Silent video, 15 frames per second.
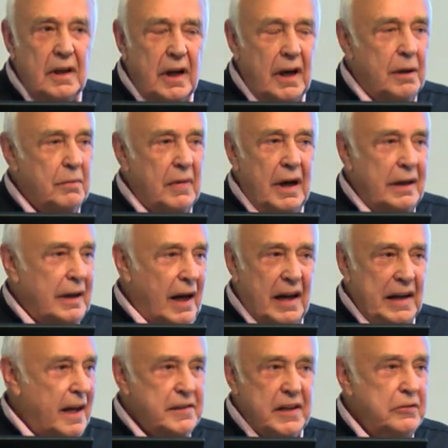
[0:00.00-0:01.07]

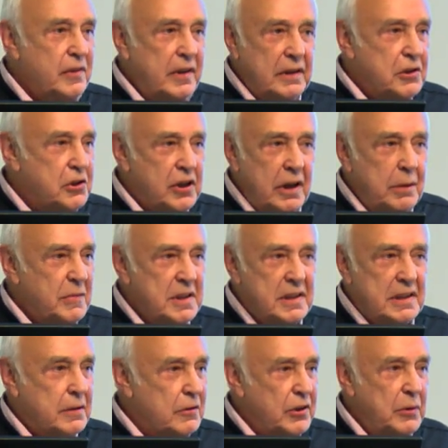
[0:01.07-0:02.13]
I don't think the
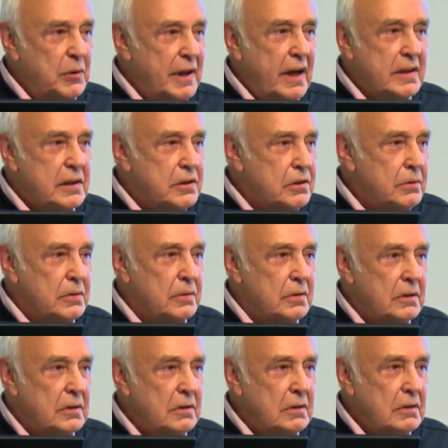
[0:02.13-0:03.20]
Germans agree with that at all.
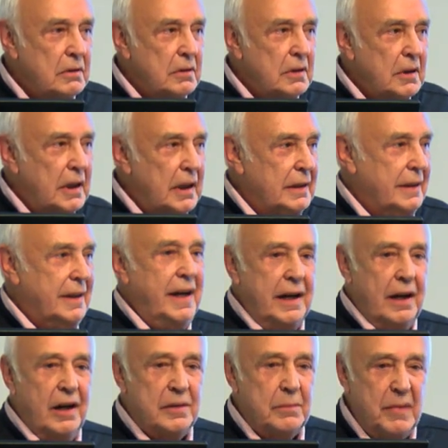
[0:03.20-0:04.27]
And they
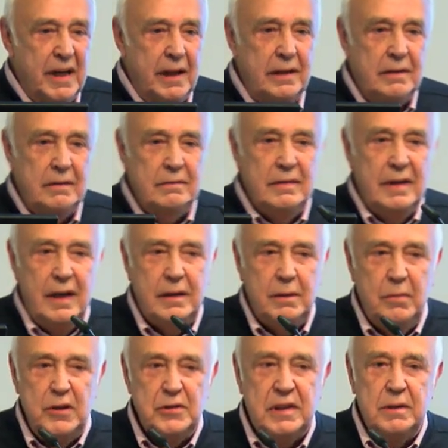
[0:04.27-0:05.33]
are the
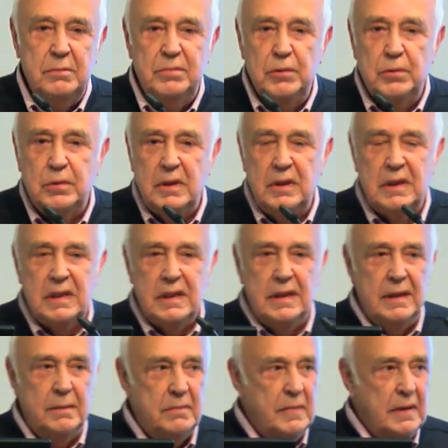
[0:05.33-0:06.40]
most important
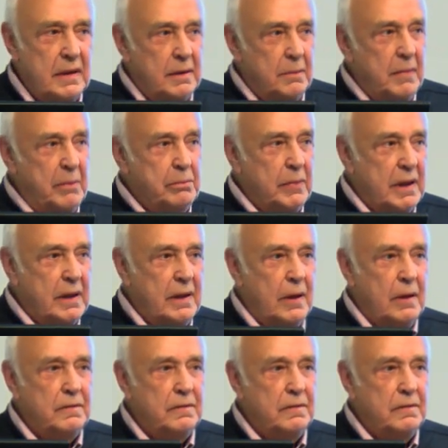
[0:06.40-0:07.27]
member